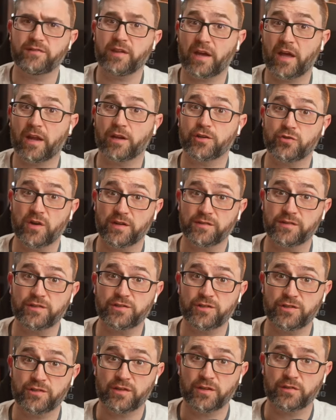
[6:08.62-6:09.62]
that kind of
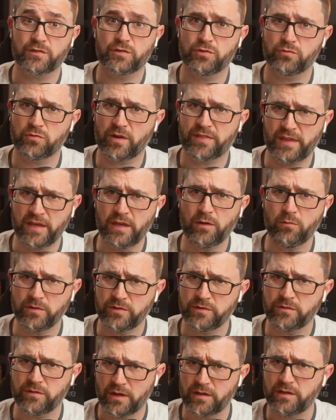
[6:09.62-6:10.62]
transitions us to, I think it
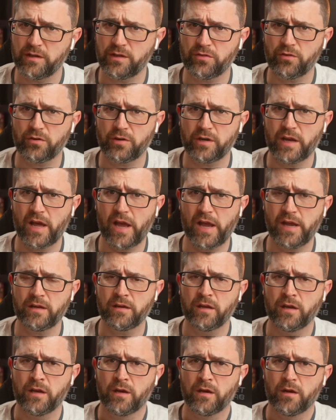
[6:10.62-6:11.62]
was
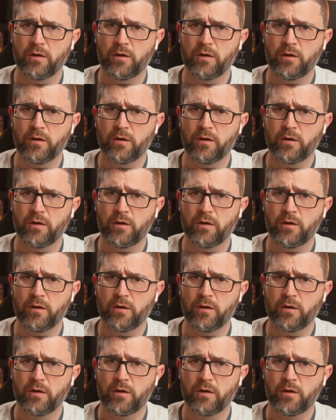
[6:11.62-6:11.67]
1939